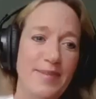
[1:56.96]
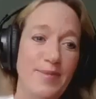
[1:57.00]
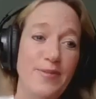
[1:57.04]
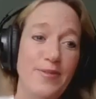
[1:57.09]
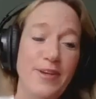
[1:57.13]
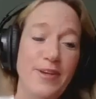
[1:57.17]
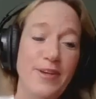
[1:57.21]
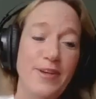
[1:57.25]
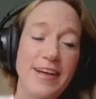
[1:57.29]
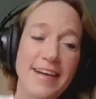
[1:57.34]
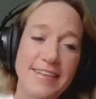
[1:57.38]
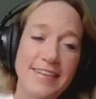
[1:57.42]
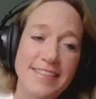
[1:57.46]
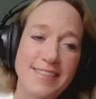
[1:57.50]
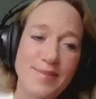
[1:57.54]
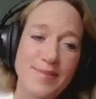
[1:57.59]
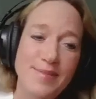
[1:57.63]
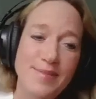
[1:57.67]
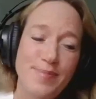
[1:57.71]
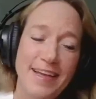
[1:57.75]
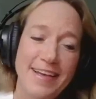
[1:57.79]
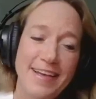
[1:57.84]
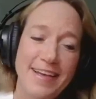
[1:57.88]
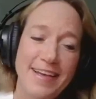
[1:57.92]
we got to
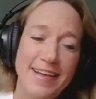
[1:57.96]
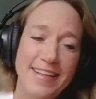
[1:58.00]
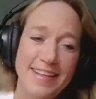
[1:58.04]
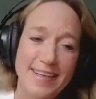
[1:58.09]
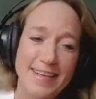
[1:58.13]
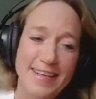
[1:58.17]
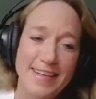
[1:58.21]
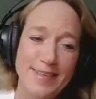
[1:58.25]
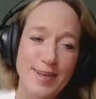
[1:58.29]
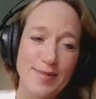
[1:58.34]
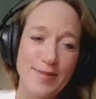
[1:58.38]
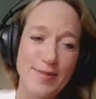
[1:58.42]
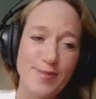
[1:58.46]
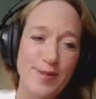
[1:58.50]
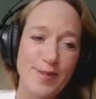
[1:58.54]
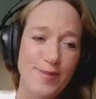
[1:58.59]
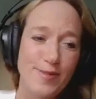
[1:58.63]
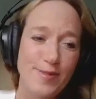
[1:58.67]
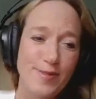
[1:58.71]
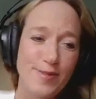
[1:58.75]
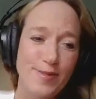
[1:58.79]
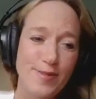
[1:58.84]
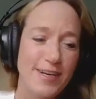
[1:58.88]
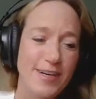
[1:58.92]
speak a little bit
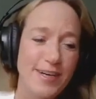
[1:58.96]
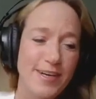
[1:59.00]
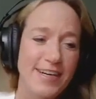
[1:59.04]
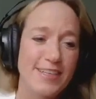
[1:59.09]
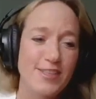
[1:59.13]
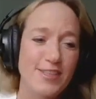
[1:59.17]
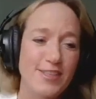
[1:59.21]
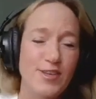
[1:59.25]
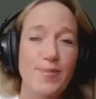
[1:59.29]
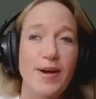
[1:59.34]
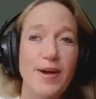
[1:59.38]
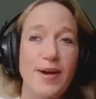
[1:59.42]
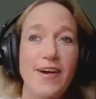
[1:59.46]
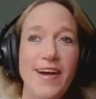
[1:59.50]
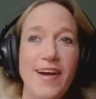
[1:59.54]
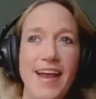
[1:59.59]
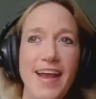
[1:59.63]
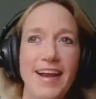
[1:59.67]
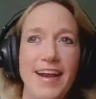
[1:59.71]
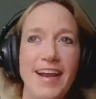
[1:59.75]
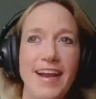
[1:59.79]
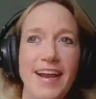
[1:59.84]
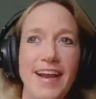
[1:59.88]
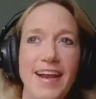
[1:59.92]
before here, so I'm
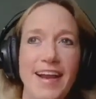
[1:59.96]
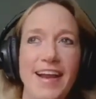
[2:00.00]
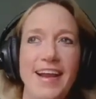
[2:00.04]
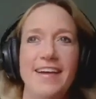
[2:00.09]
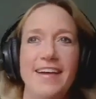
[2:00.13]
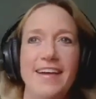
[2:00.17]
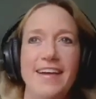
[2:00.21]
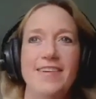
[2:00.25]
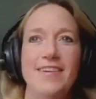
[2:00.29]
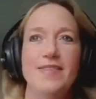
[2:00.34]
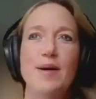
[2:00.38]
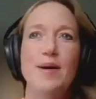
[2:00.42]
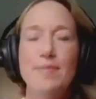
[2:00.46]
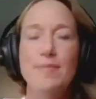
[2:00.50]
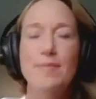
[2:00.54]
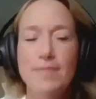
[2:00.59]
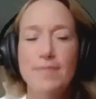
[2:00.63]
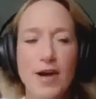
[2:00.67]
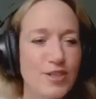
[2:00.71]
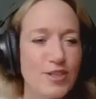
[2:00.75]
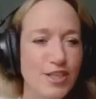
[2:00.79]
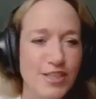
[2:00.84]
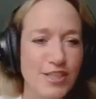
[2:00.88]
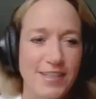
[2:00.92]
already
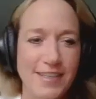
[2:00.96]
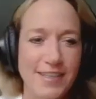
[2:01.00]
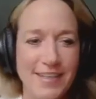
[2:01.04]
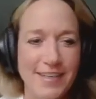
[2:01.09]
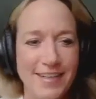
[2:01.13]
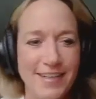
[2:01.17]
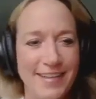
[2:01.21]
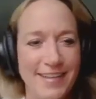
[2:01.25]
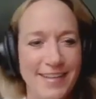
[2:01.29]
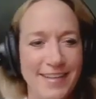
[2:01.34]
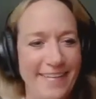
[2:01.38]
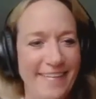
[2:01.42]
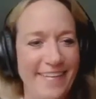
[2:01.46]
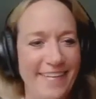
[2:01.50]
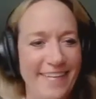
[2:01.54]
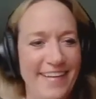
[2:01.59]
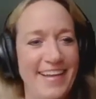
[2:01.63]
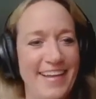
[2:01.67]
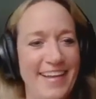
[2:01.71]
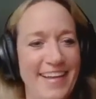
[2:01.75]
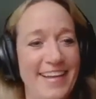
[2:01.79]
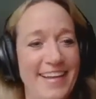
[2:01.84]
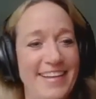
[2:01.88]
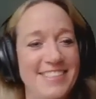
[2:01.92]
emotional
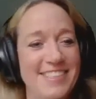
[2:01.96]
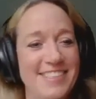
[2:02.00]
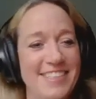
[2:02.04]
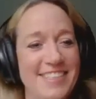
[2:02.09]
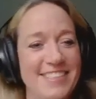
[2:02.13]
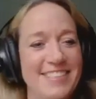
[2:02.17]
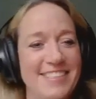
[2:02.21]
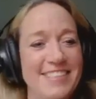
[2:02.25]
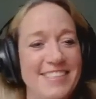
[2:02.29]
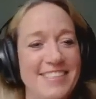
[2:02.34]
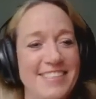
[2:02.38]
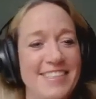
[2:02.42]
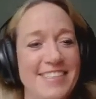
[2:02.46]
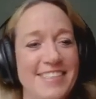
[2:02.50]
and just,